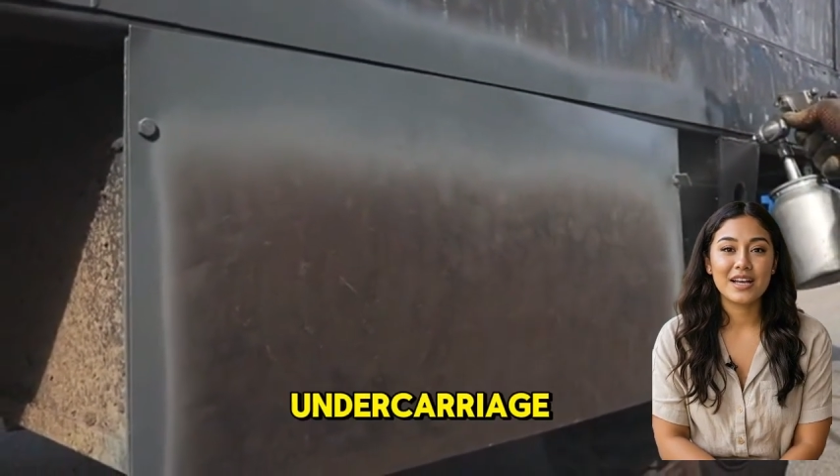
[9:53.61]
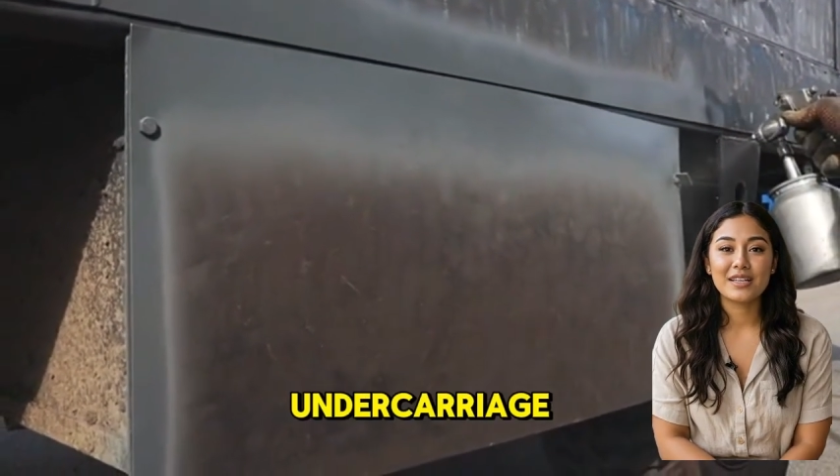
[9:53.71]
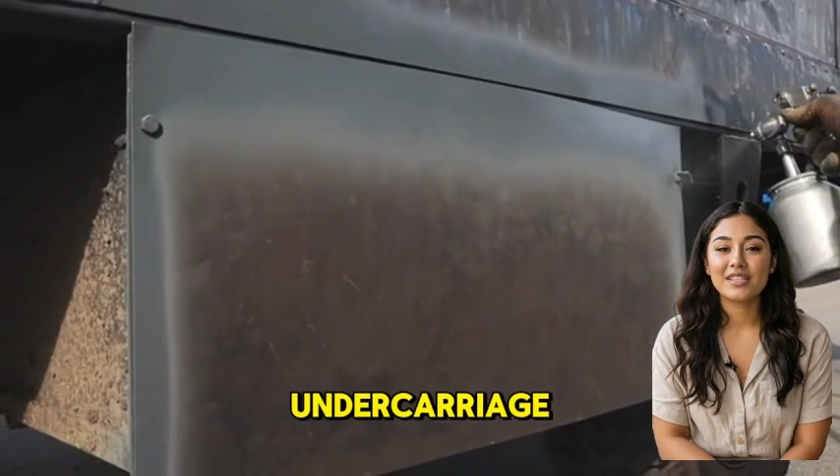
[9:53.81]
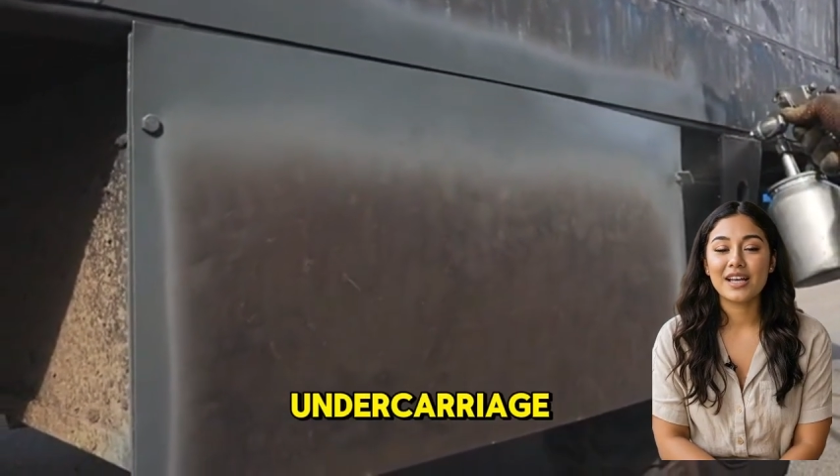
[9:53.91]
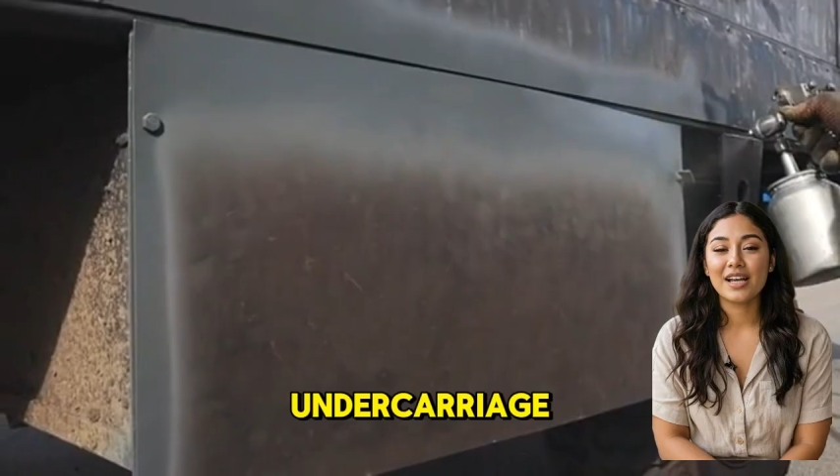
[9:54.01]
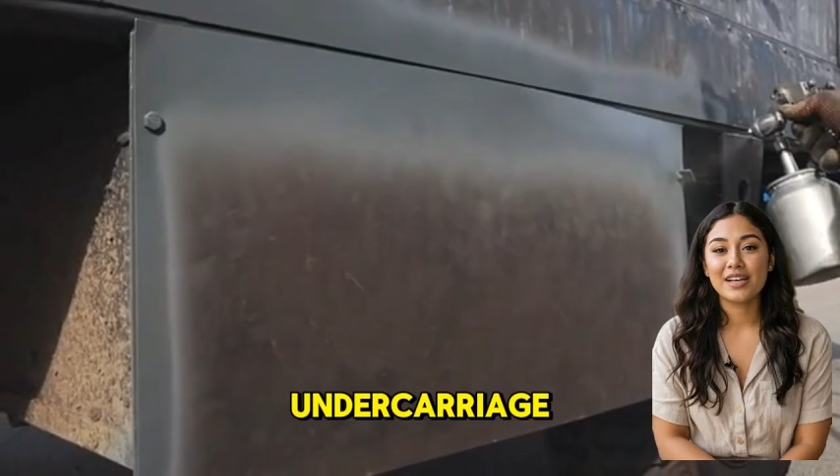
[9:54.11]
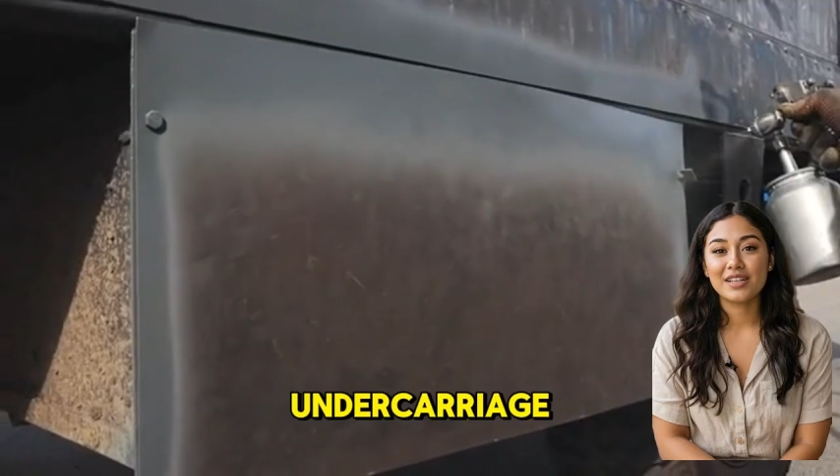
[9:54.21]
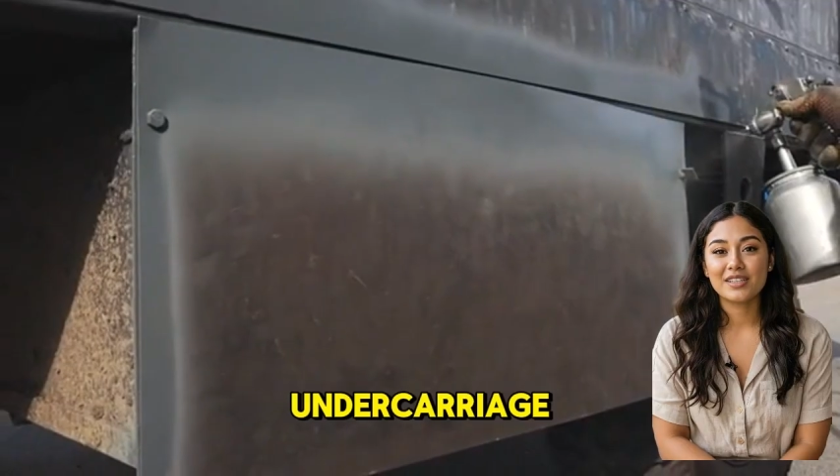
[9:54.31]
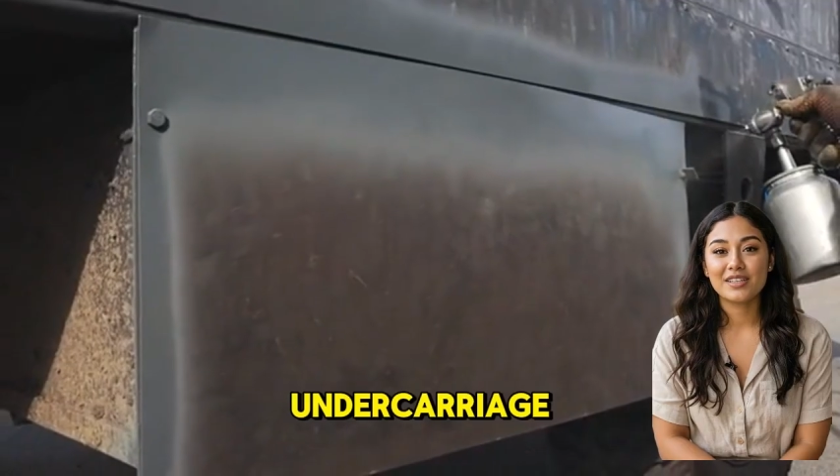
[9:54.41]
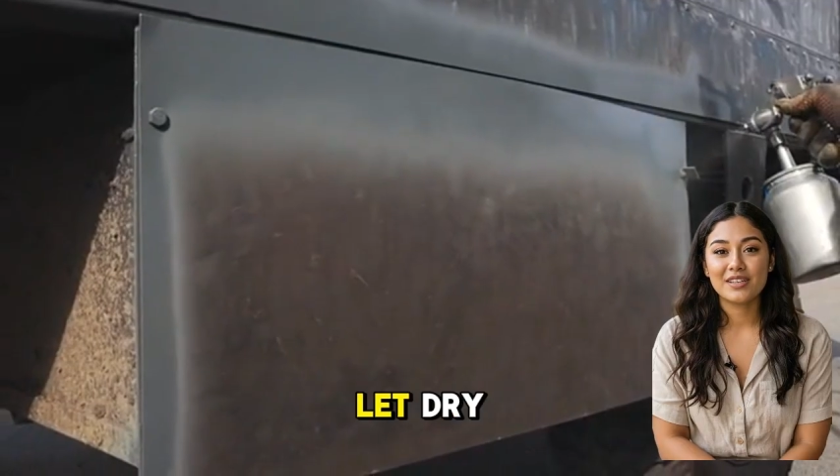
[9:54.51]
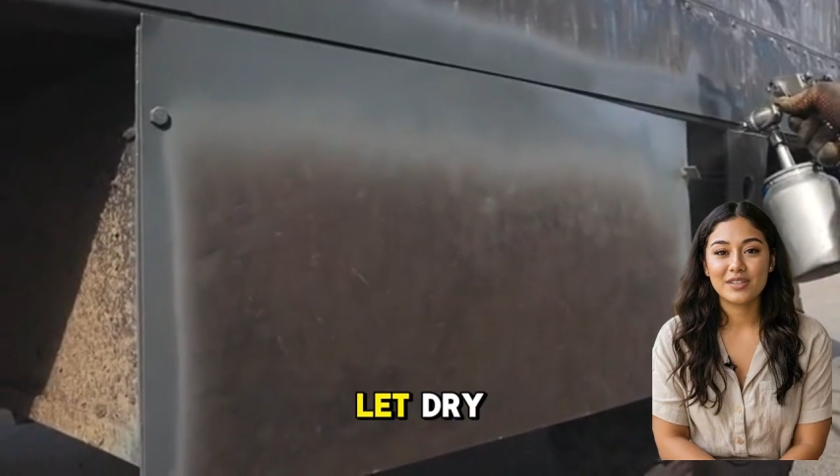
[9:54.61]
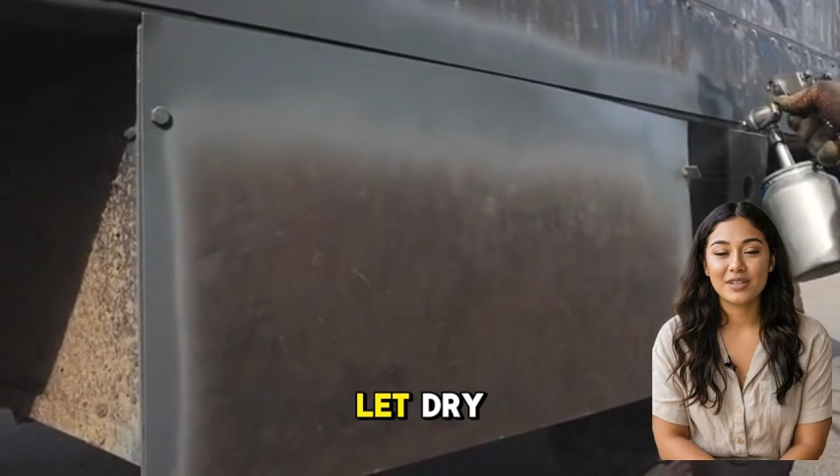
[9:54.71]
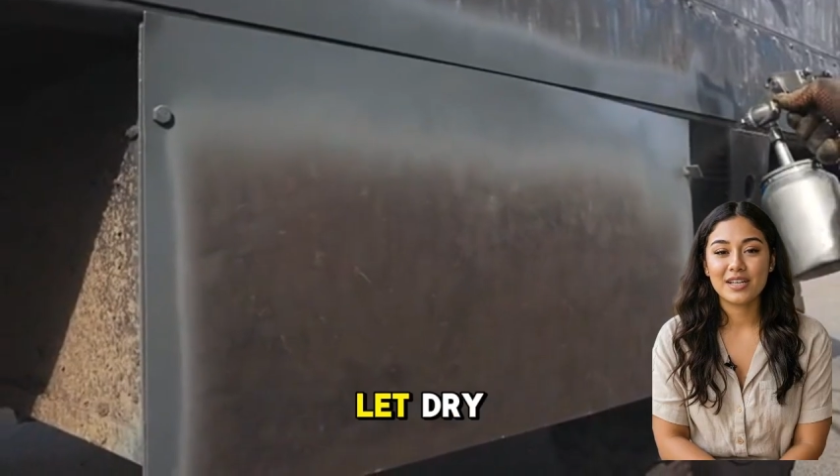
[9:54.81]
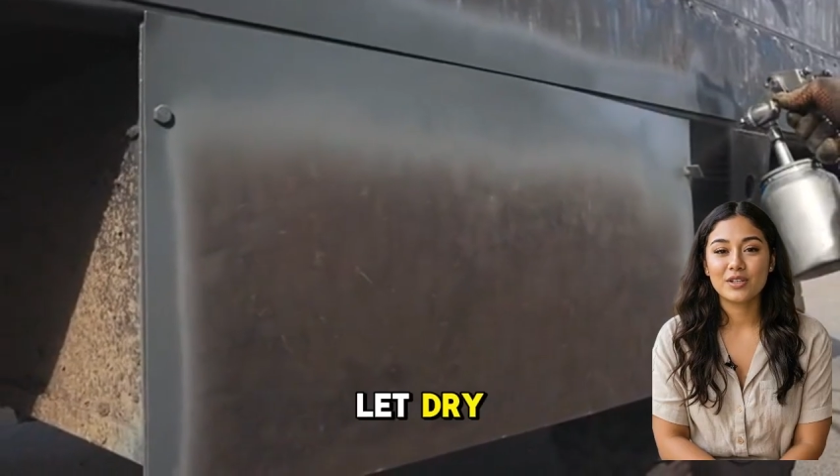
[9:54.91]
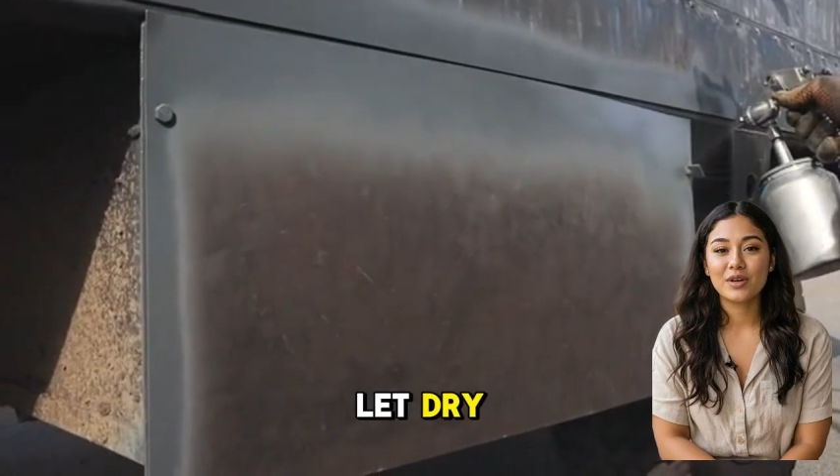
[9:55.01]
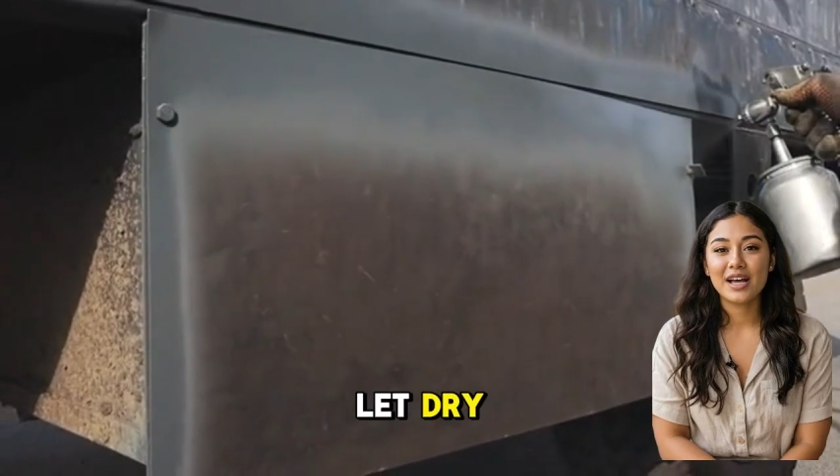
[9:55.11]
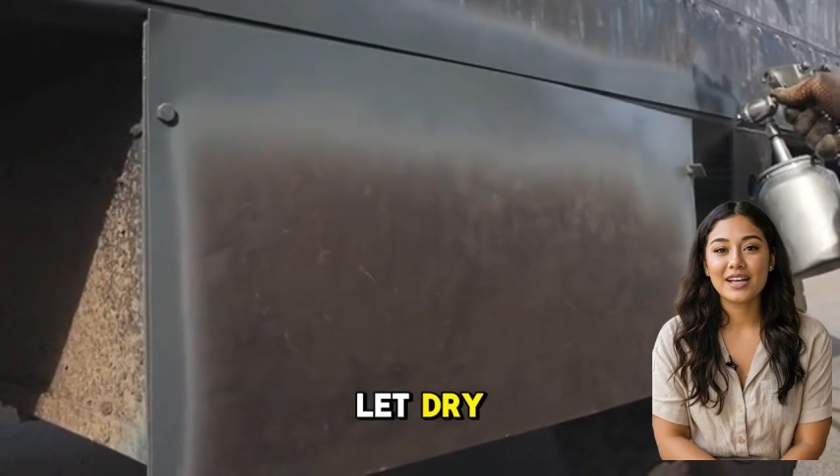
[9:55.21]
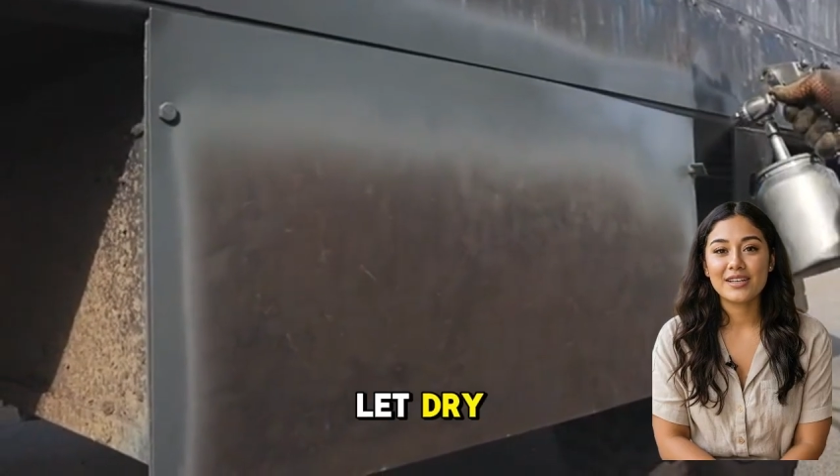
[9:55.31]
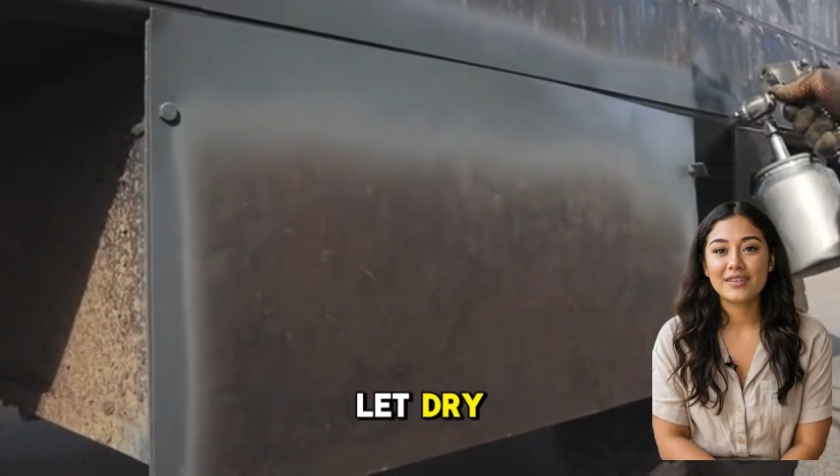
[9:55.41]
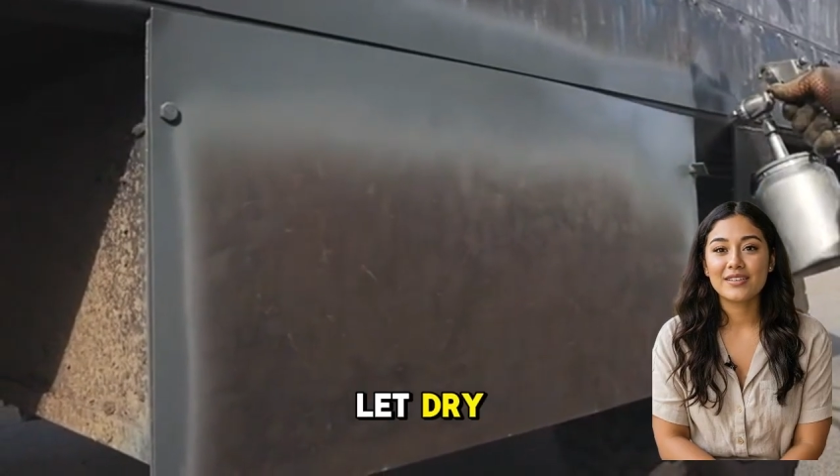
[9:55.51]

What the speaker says: undercarriage. Let dry.